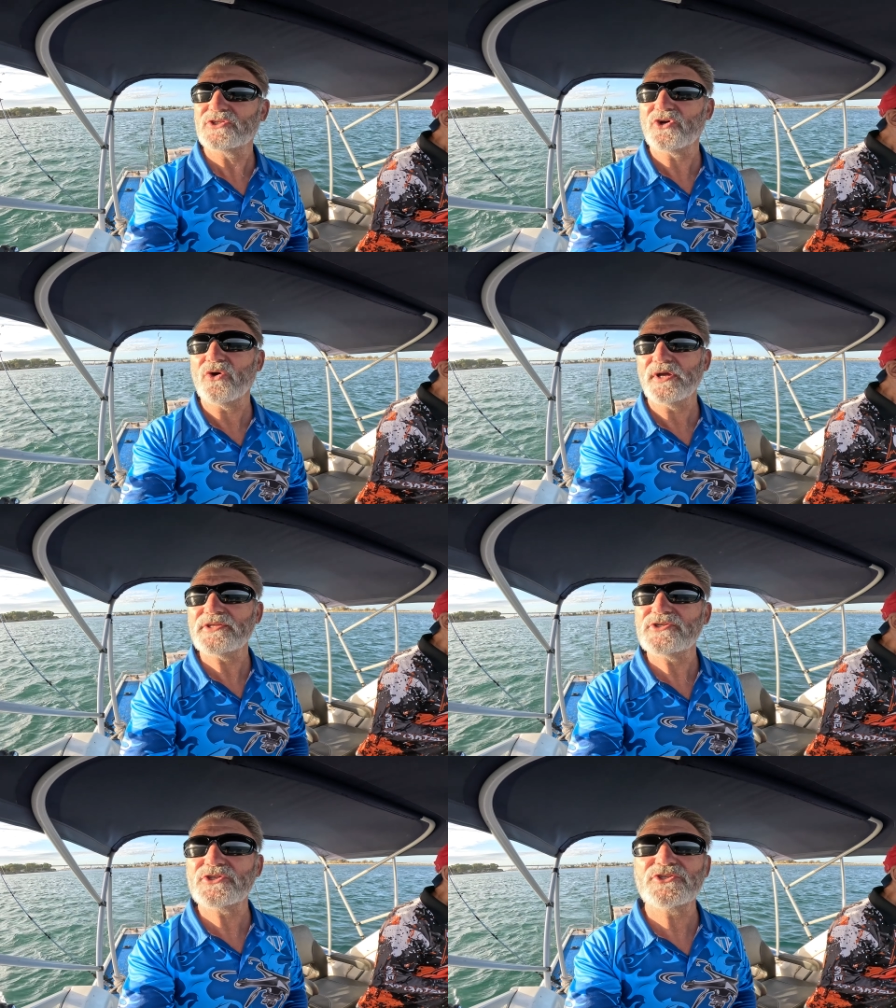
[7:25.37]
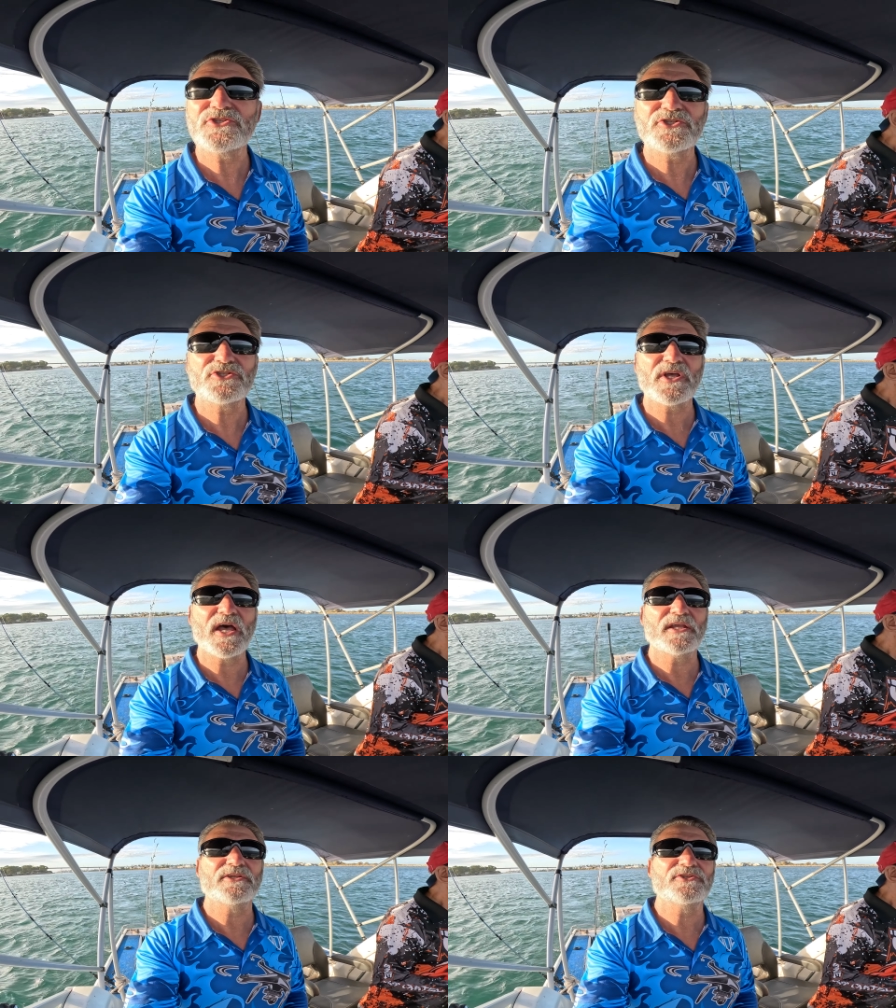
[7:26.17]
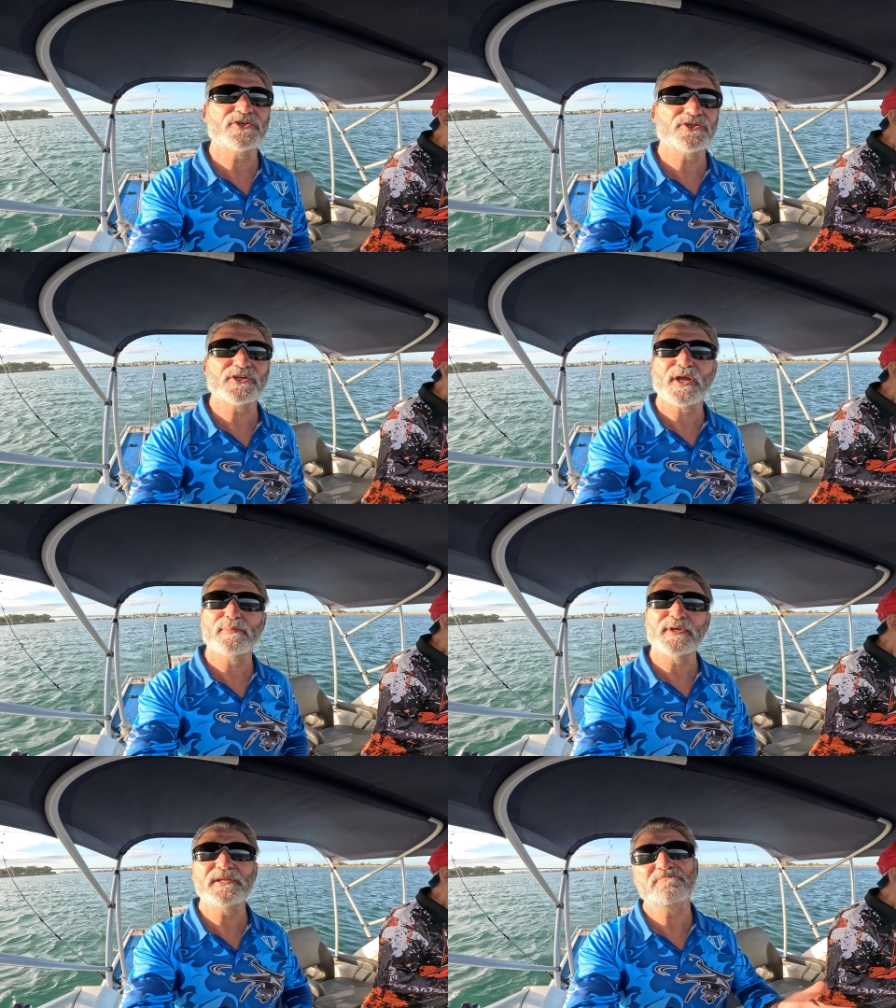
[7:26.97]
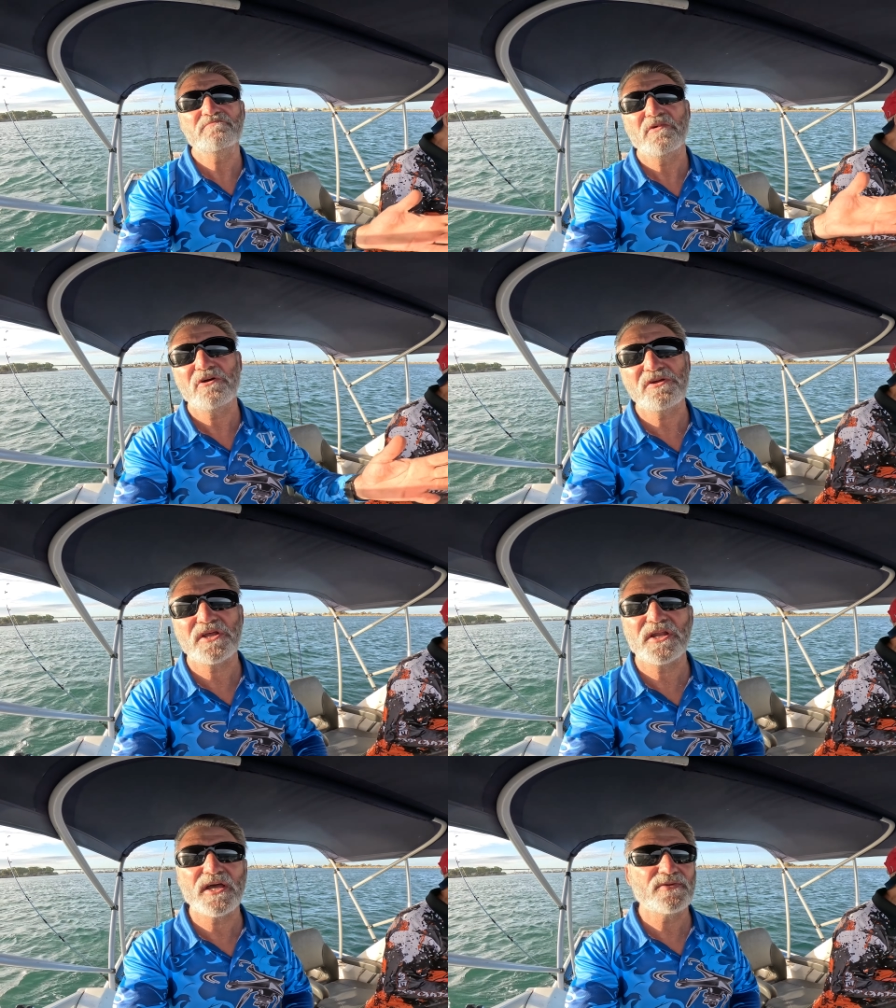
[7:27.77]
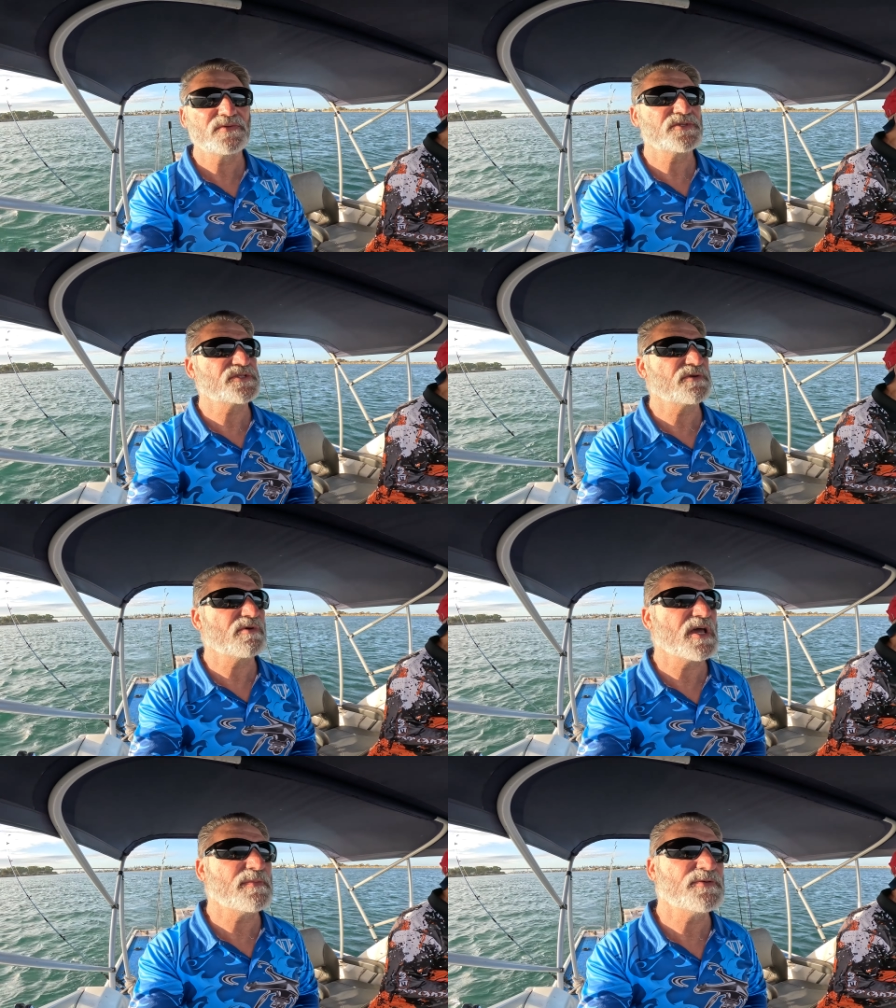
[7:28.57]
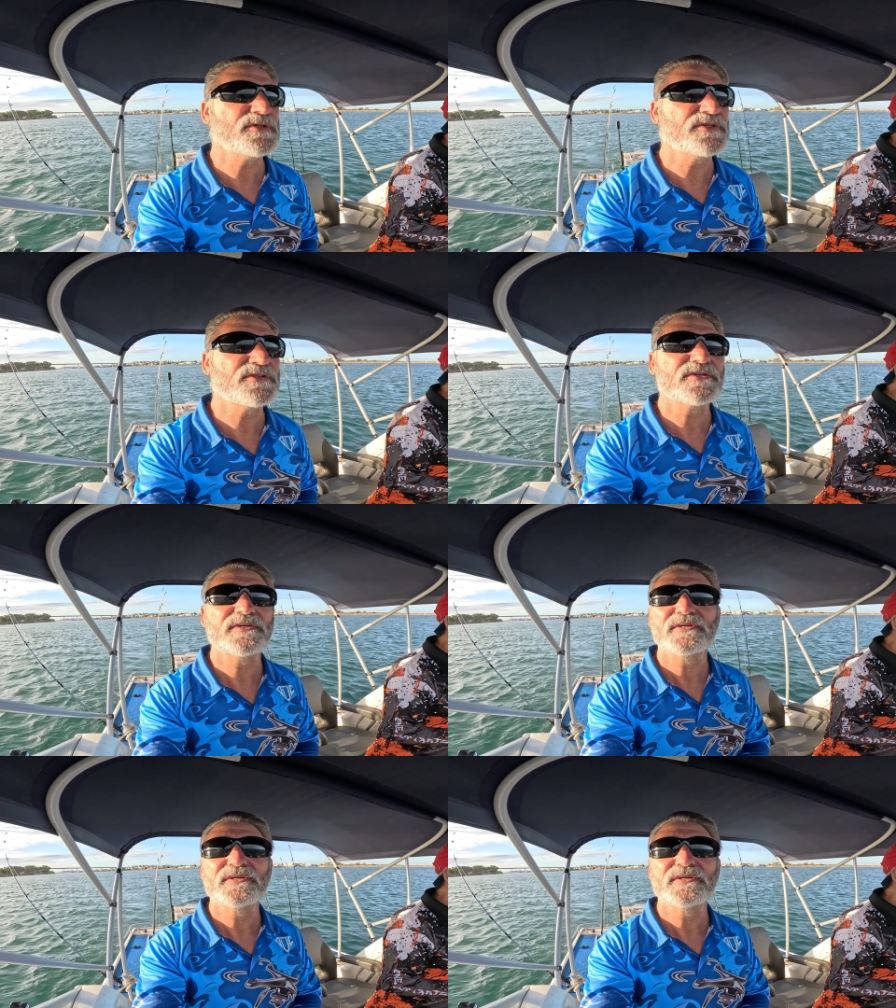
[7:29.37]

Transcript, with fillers: Tide is just starting to turn to come in. I don't know, let's see what happens.